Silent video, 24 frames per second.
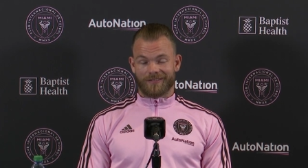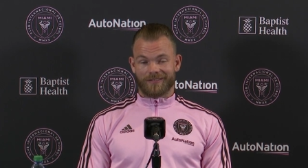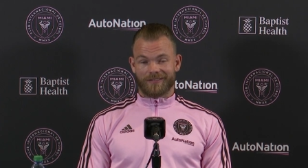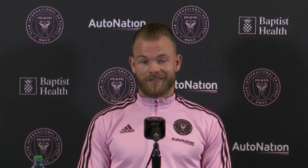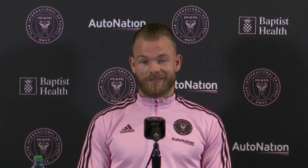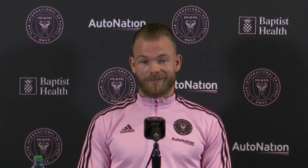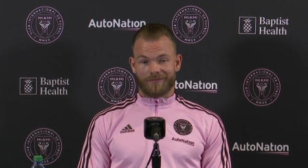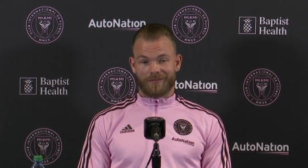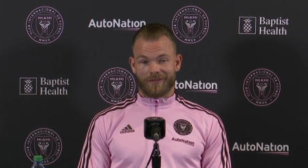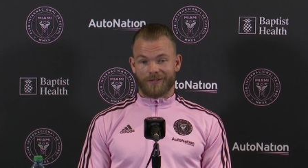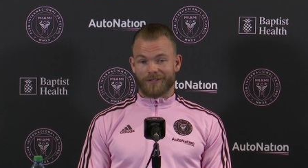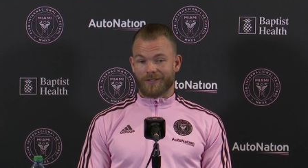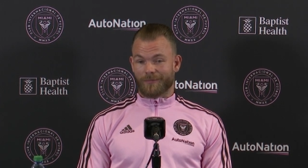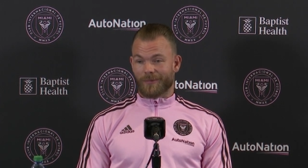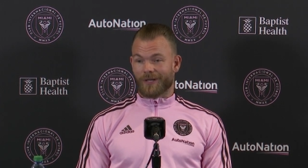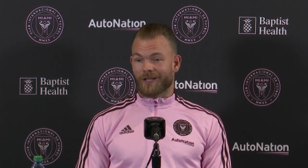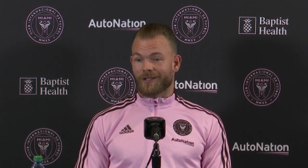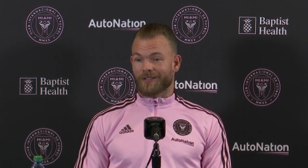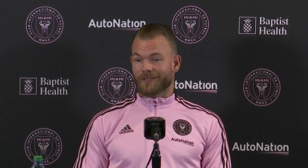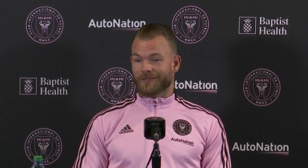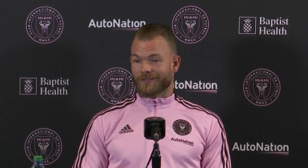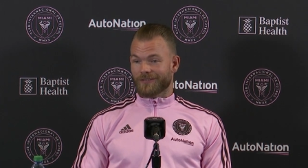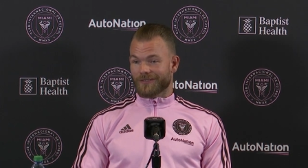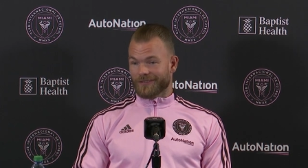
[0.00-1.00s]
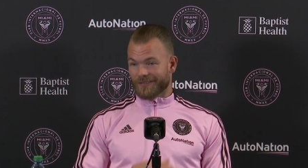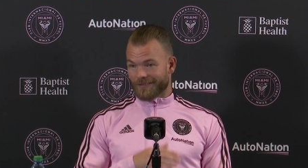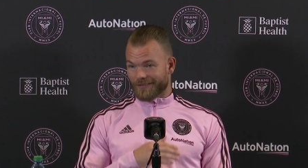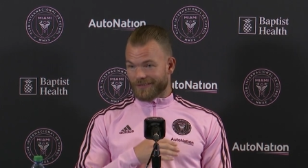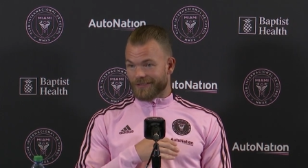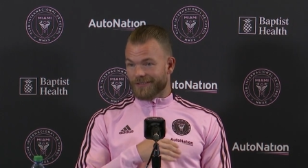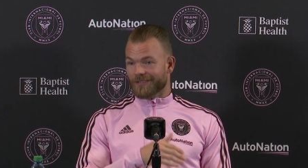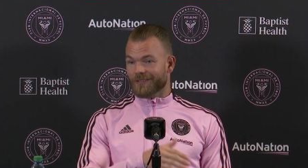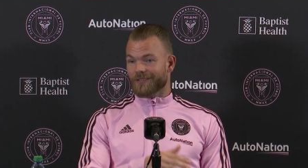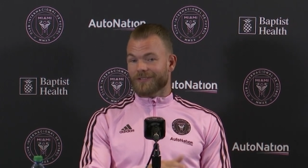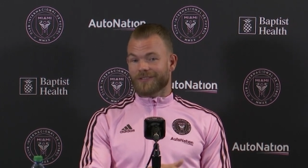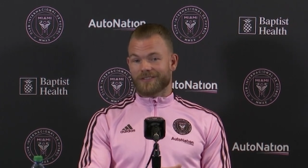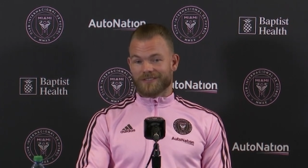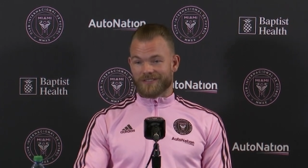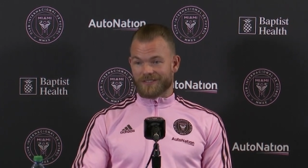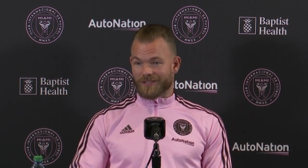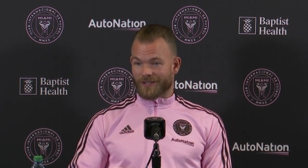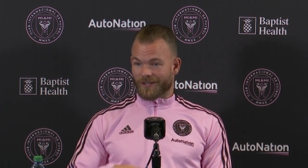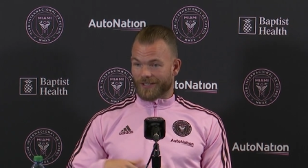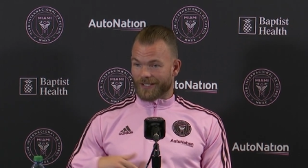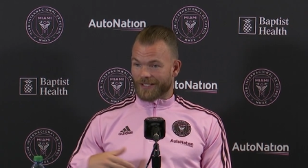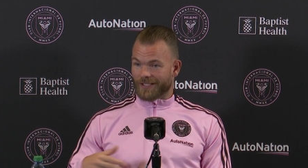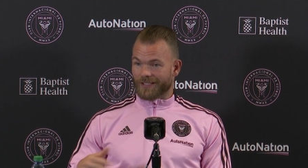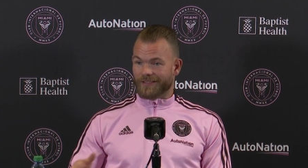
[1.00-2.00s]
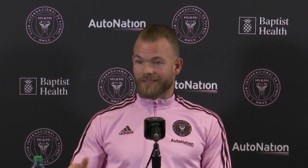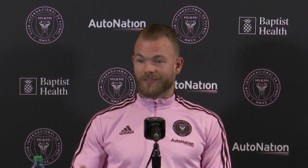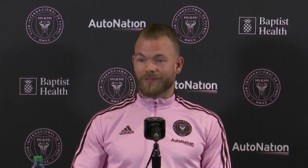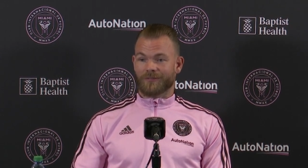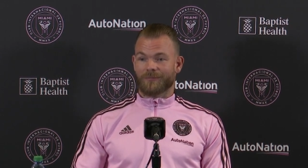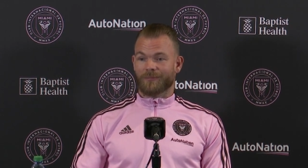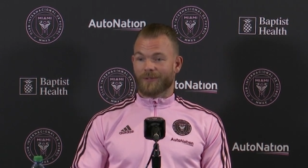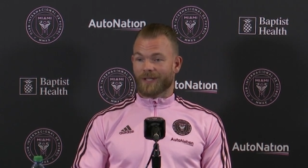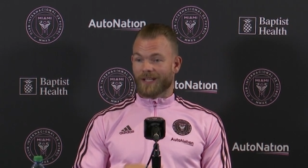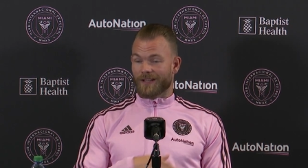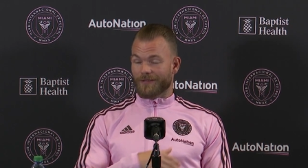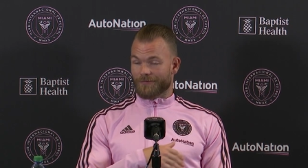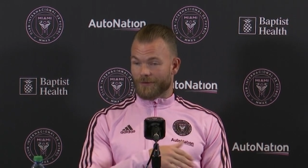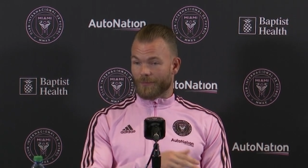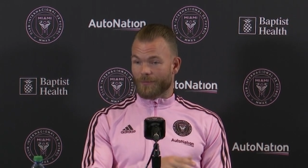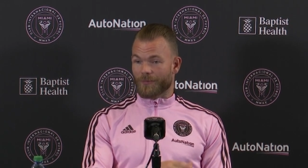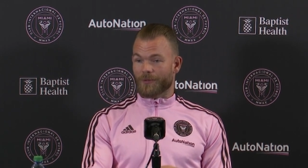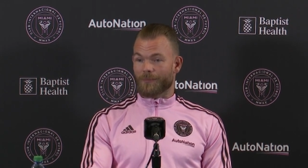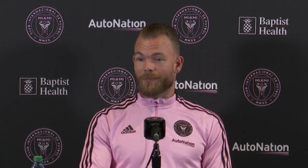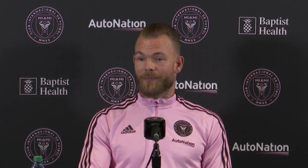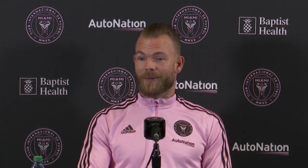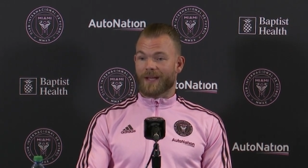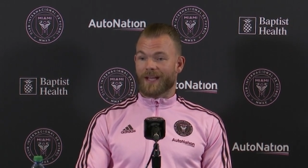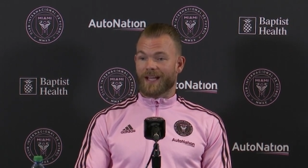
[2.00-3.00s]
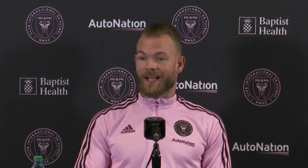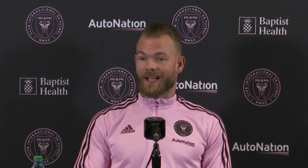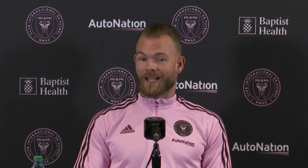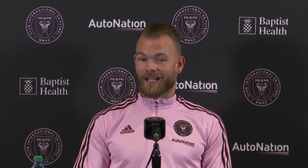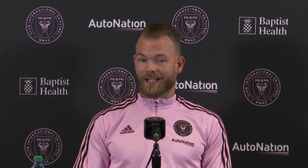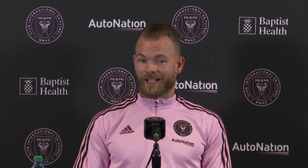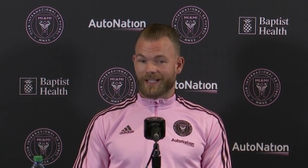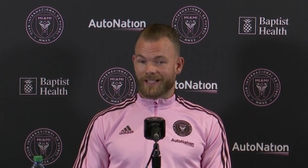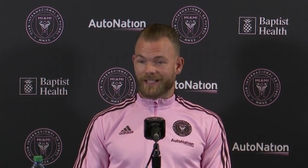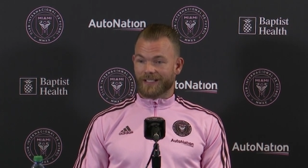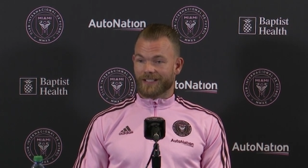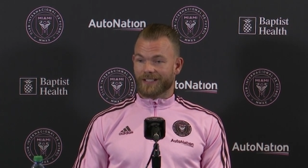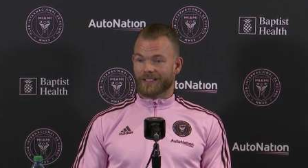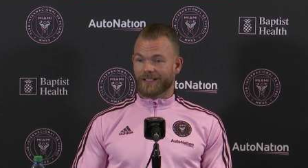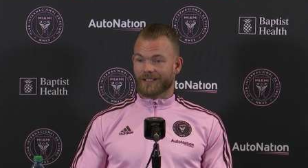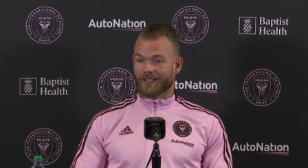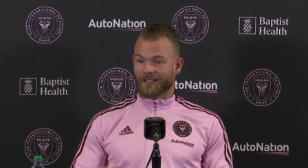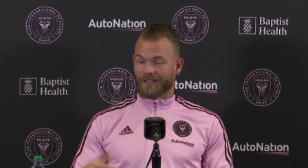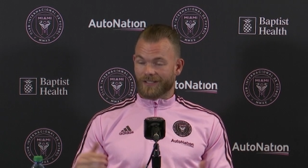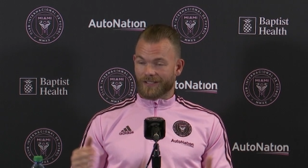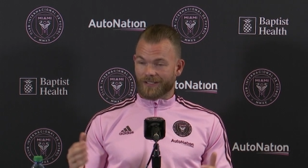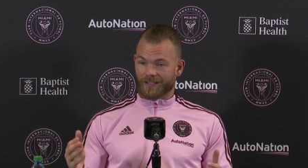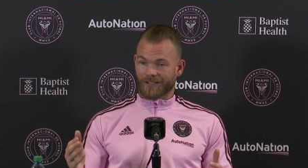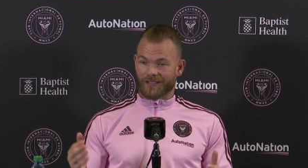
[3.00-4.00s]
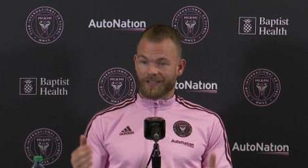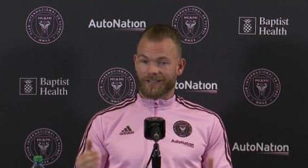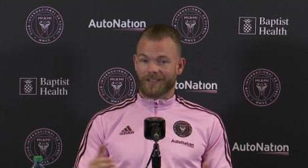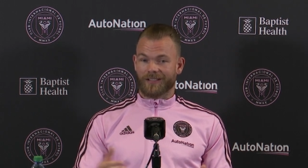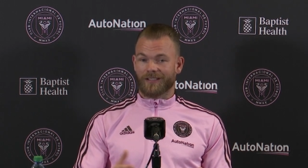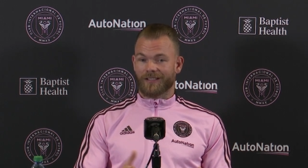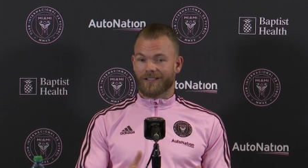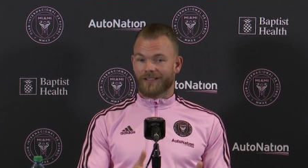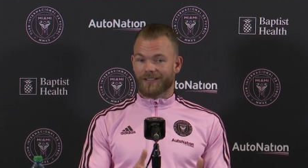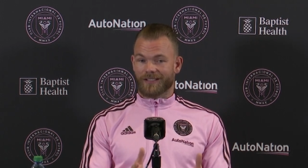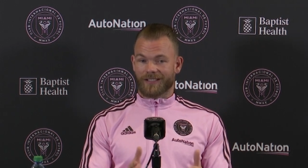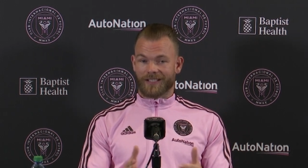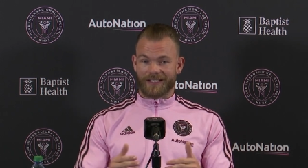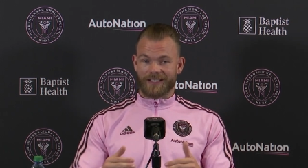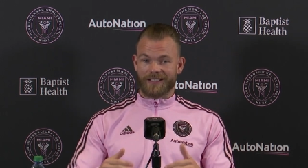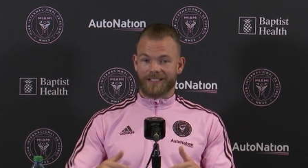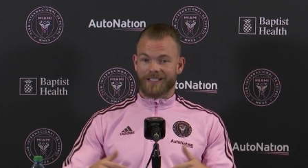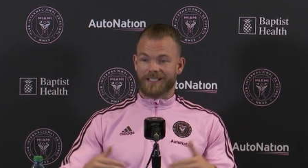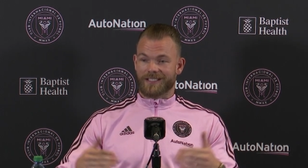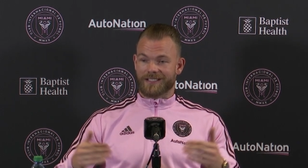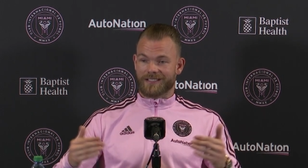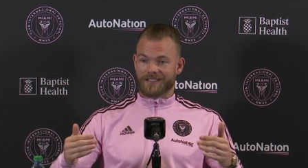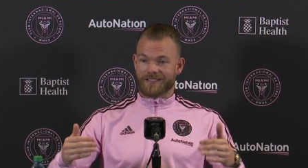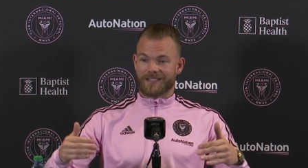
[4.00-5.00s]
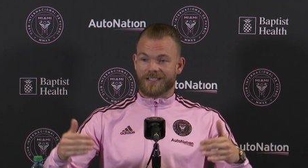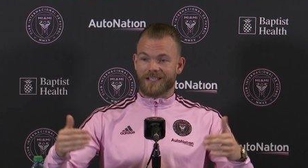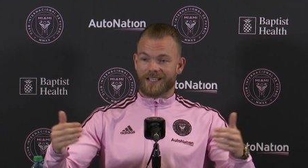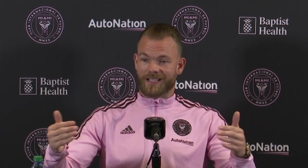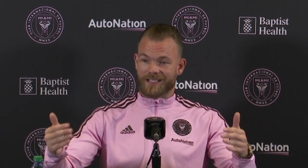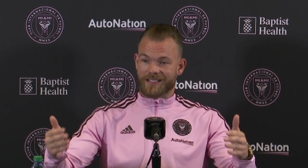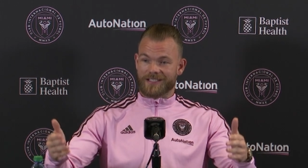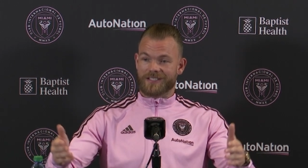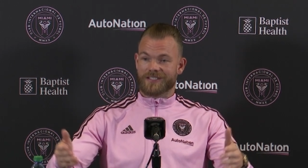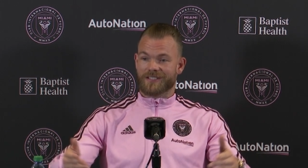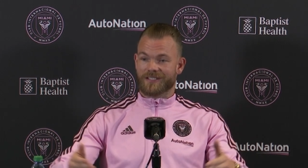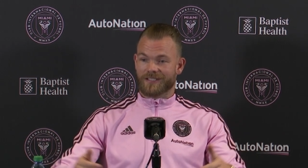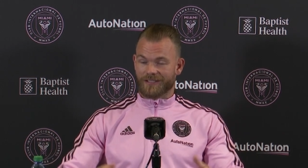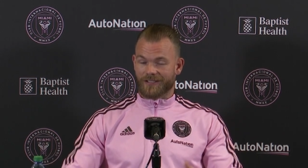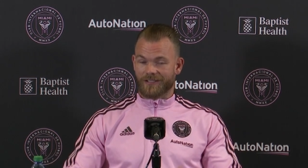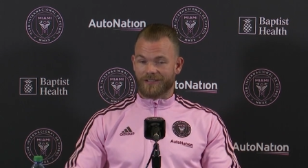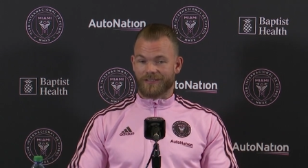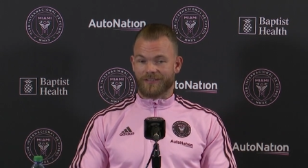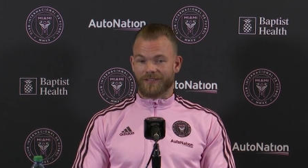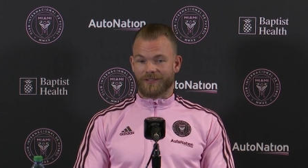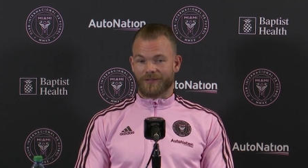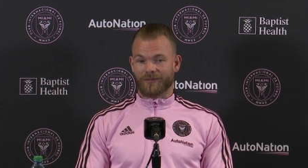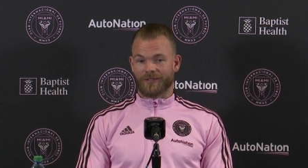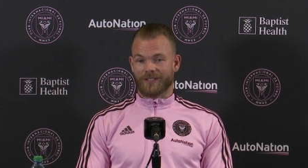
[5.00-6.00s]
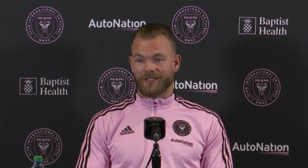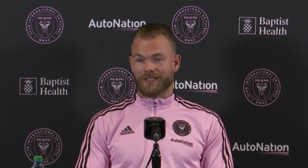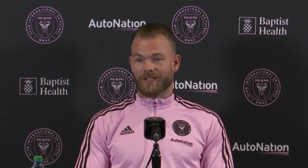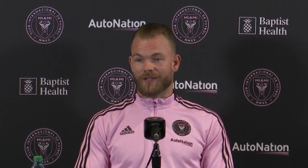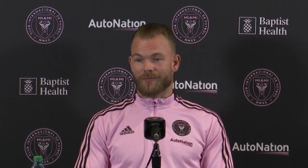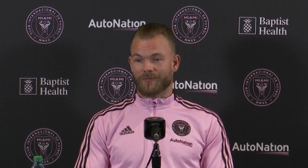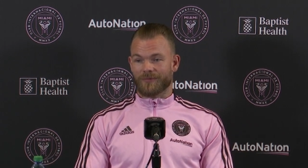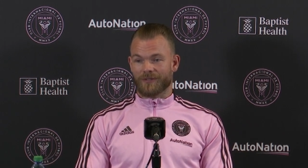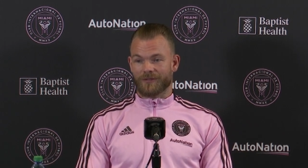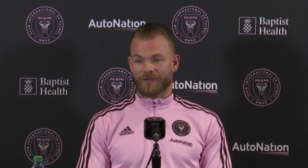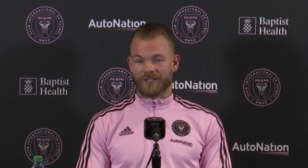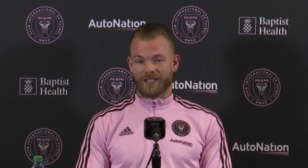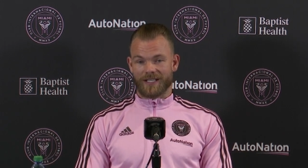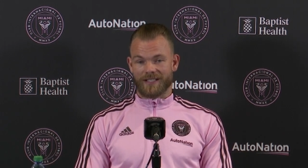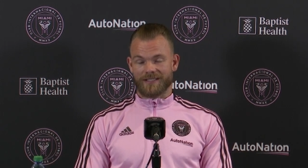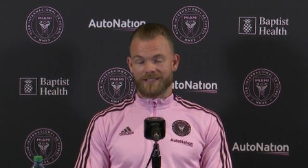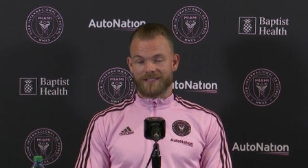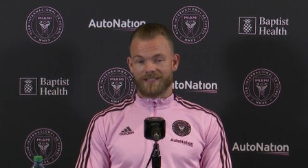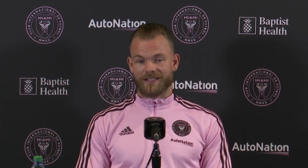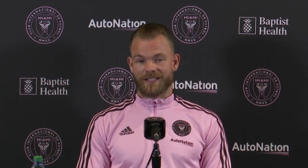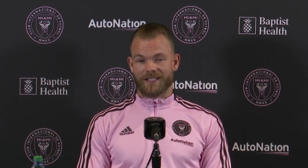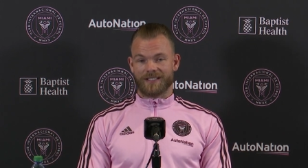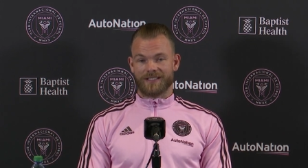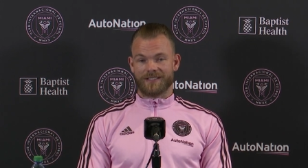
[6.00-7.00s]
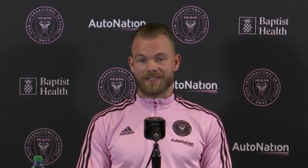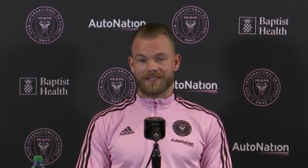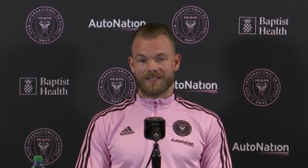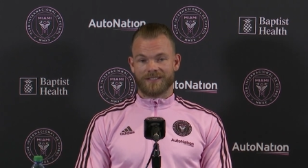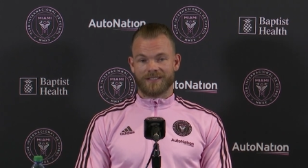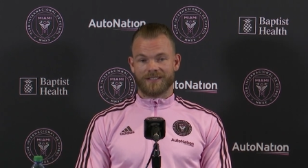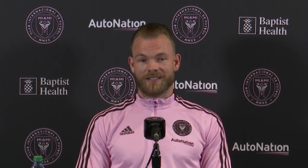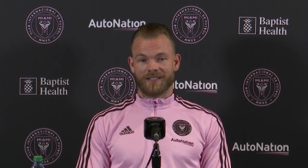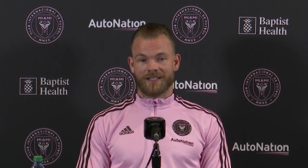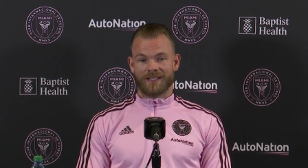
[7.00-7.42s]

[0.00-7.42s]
fond about starting to play from the back, like each stage until you come to the end stage.